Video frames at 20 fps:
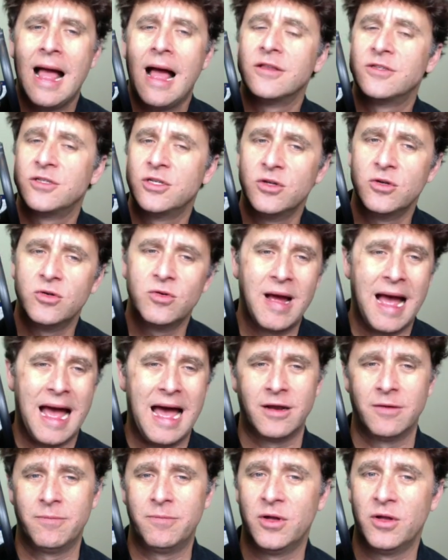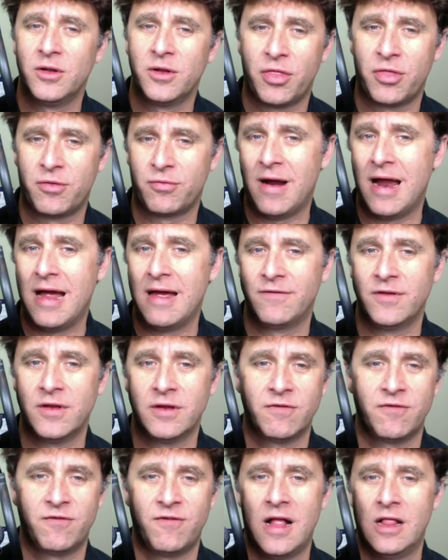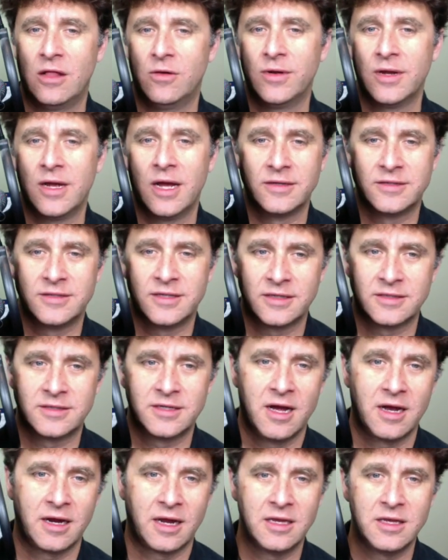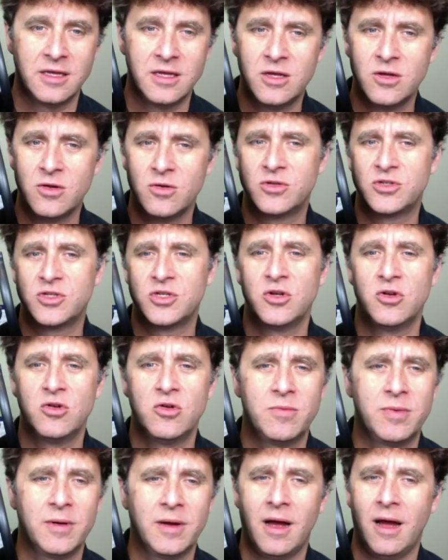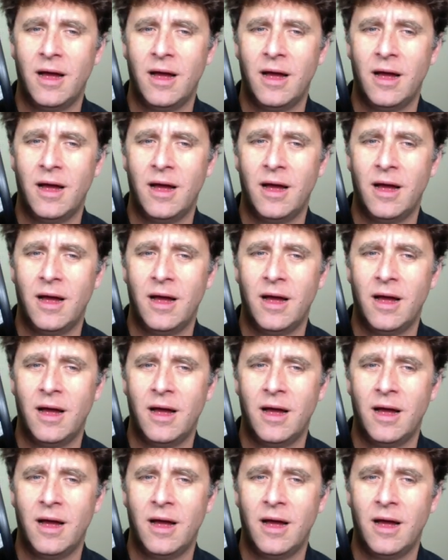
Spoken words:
to how to build a thriving following on TikTok and YouTube,